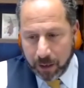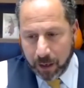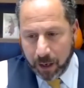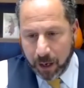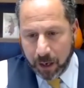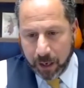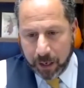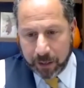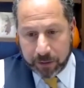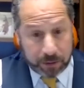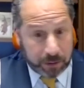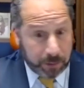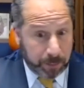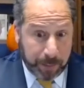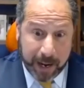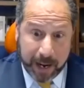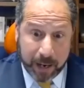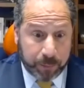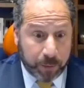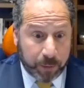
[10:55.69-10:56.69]
It's the
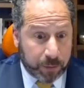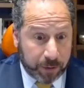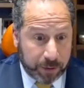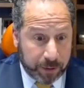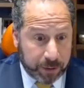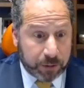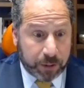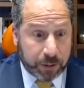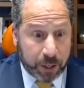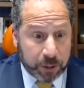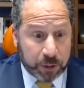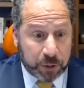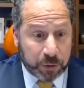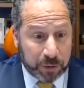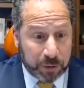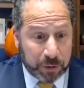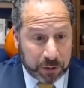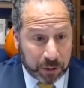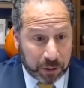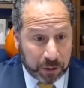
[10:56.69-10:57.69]
backbone of this
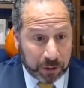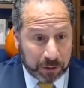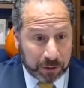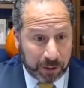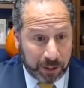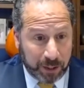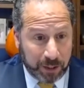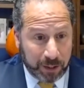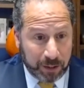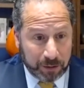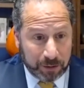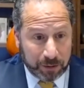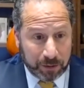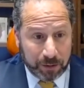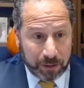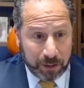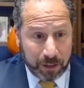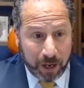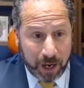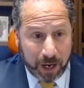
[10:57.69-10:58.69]
country, certainly.
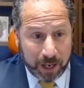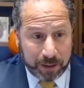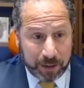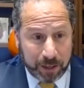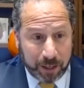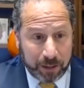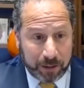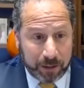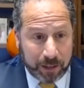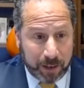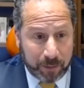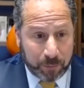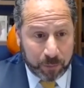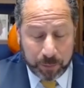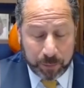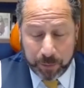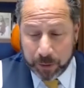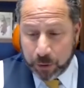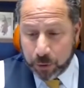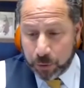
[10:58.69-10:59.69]
I think that
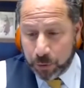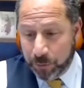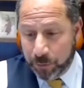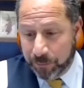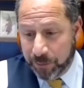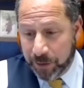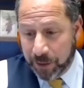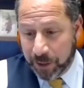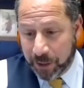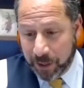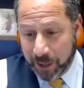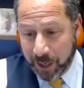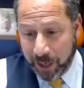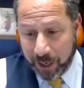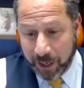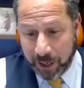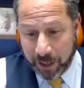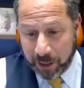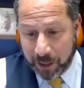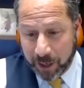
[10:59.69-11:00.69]
would be true for the
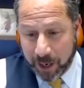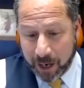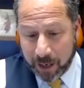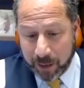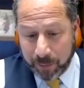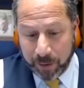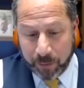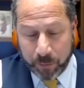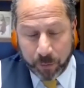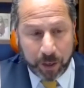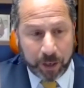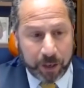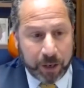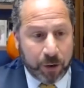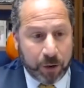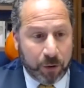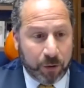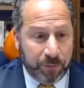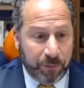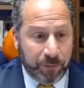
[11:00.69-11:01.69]
Canadian economy, what I
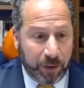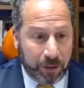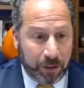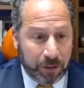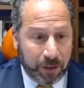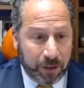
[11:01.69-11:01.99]
know of it.